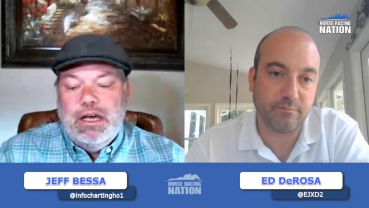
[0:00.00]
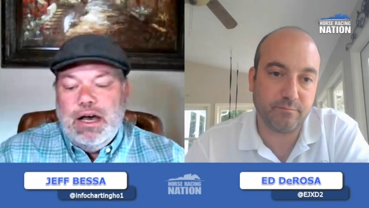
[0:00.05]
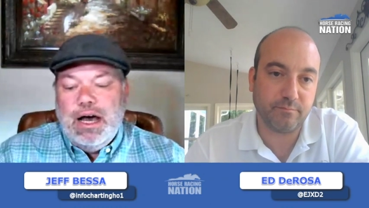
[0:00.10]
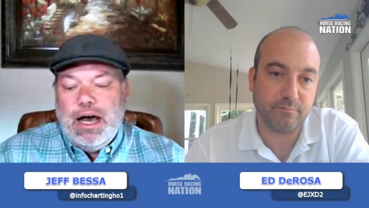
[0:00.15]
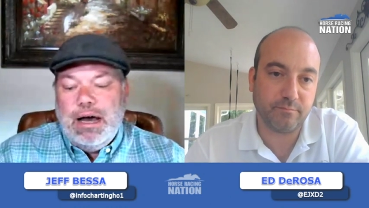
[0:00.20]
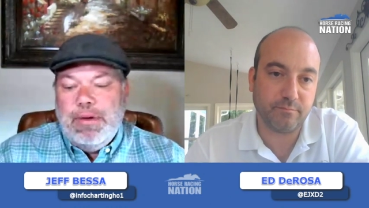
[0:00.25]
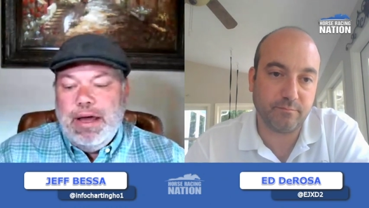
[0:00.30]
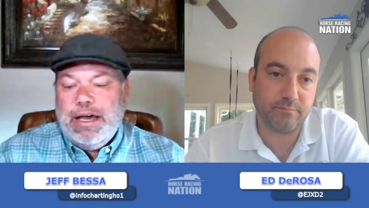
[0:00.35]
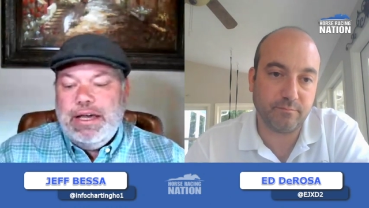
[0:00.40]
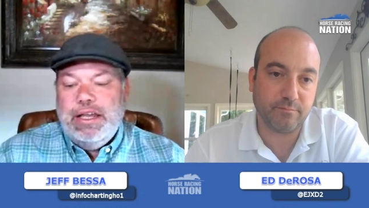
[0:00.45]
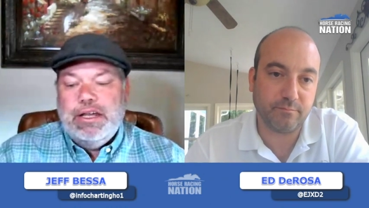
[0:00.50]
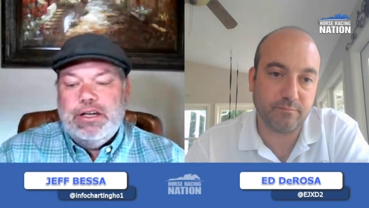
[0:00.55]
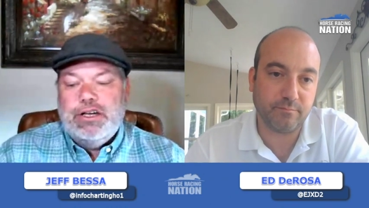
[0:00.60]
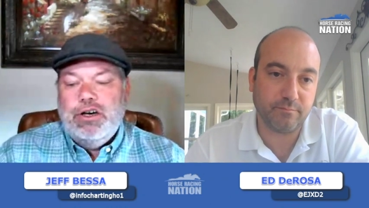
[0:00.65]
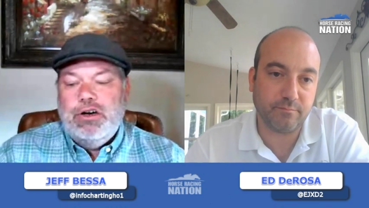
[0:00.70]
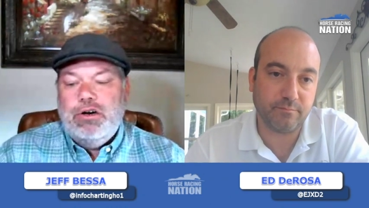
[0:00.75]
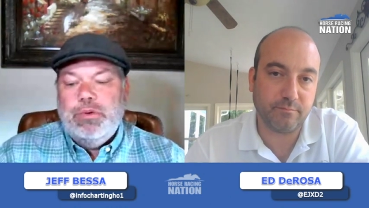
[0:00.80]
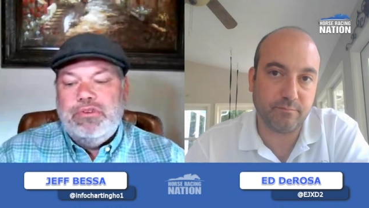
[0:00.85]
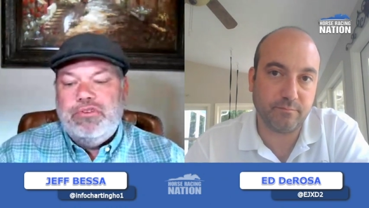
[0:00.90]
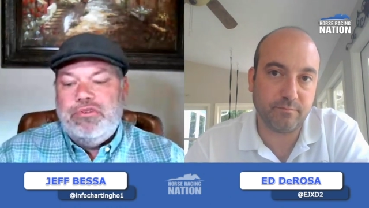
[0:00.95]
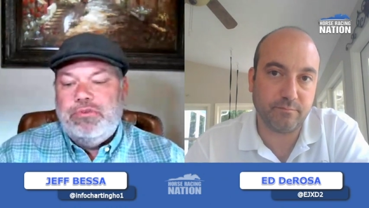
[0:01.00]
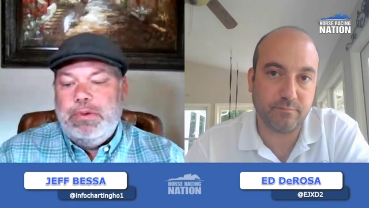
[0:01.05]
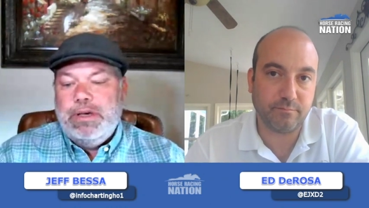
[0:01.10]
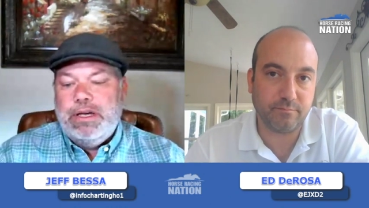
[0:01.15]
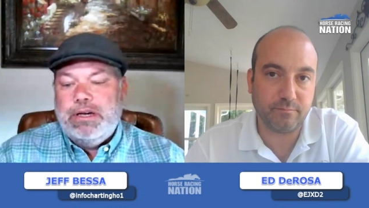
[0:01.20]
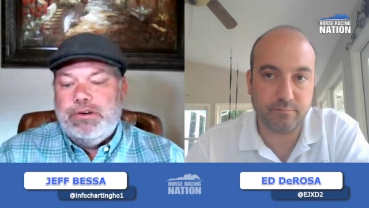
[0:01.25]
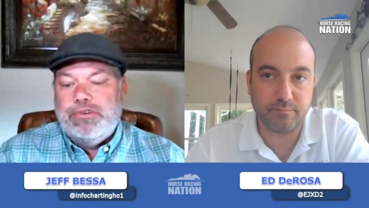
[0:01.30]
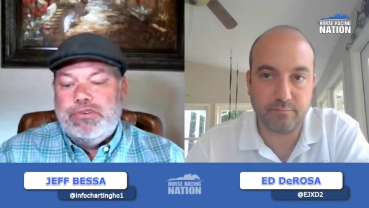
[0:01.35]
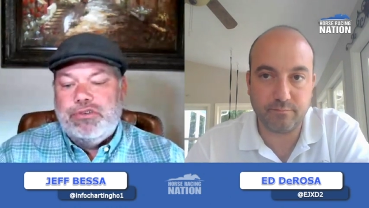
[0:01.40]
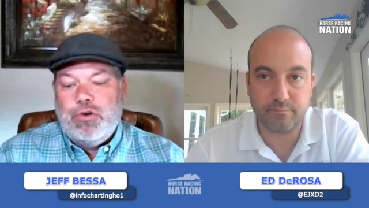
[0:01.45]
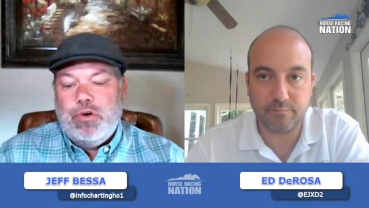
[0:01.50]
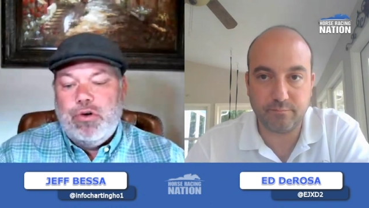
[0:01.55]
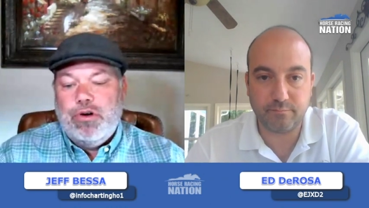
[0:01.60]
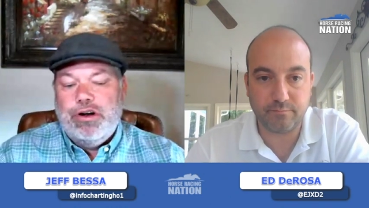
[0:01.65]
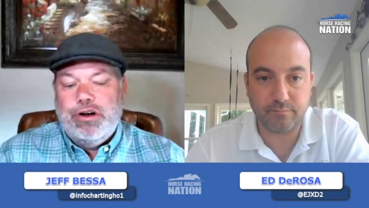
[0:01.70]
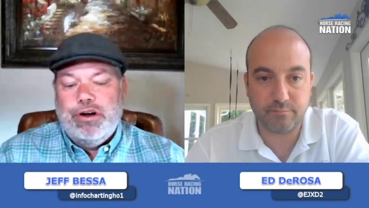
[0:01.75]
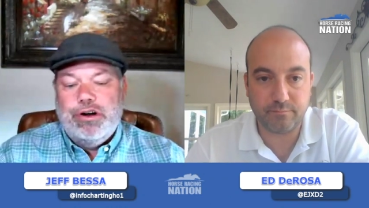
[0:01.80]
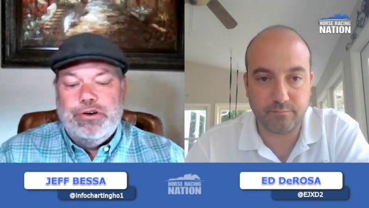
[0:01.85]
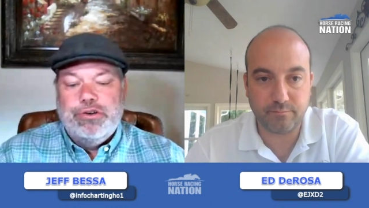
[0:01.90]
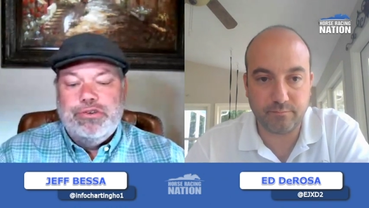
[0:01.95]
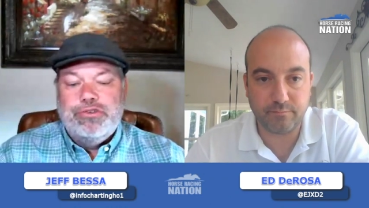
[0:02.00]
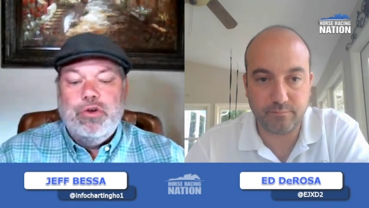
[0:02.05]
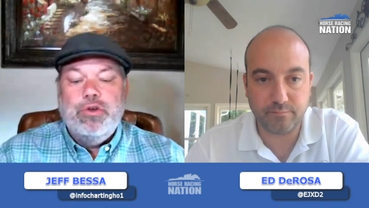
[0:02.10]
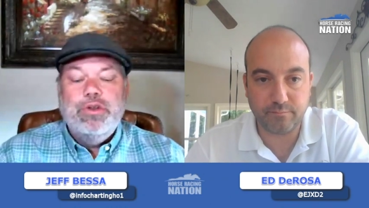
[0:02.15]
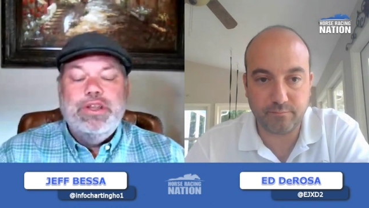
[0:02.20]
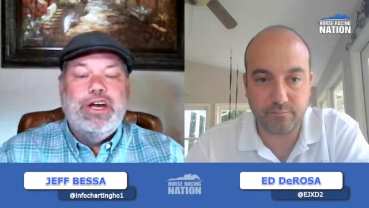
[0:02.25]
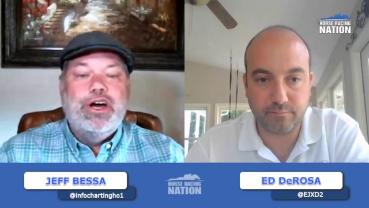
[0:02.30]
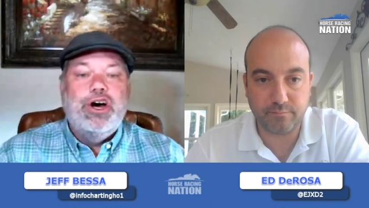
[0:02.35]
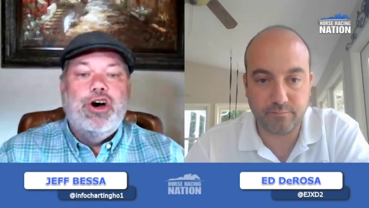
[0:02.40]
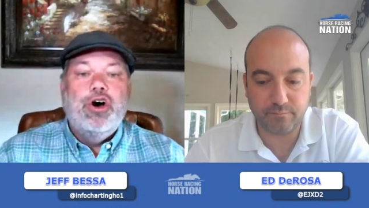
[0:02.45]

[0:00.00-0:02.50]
Speaker 1: I'm not gonna go with Speaker's Corner, whose only